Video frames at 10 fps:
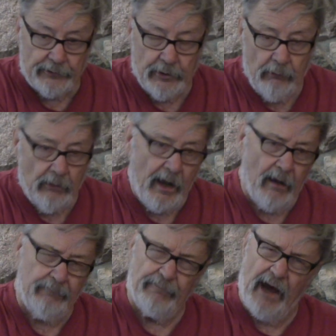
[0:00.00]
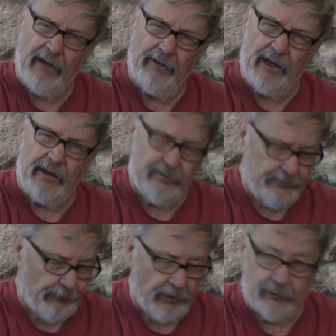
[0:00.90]

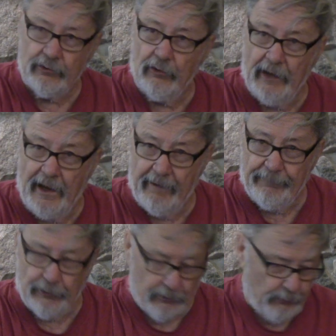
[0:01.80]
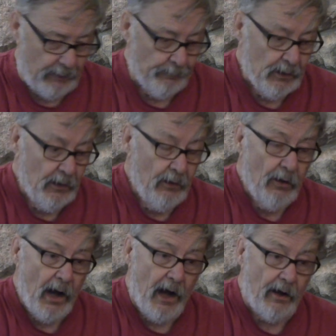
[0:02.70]
a 2.5-year-old buck,
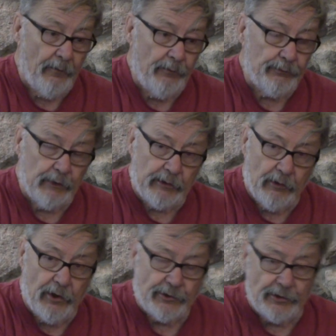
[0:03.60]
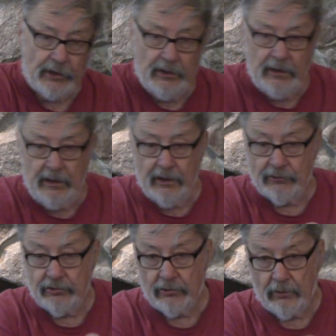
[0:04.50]
3/4
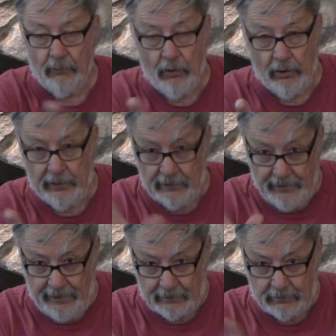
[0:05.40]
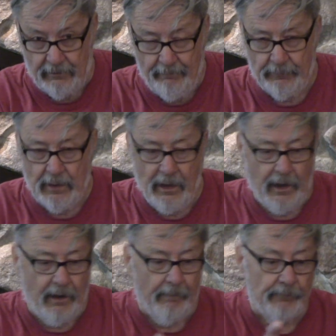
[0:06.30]
inch or more in length,
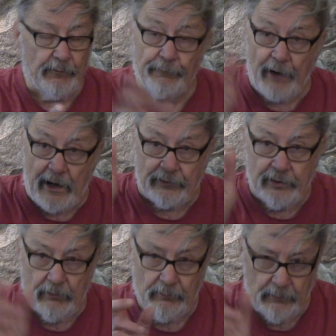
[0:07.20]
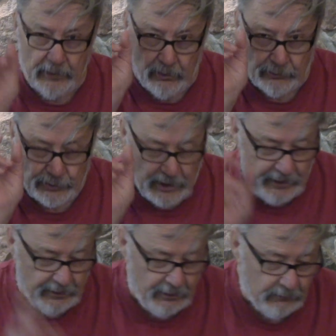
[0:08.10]
fresh, you know,
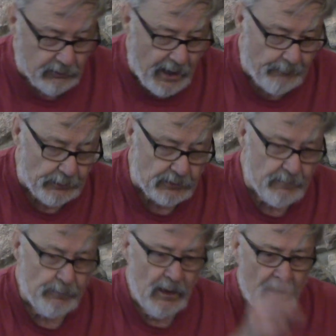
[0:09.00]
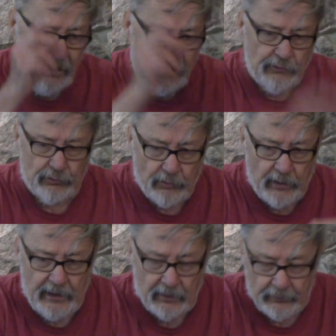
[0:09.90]
shiny droppings, in
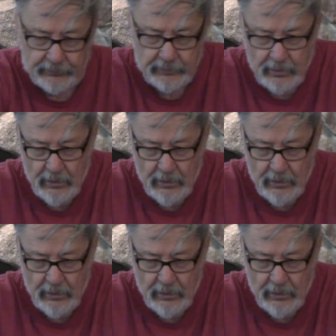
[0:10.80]
trails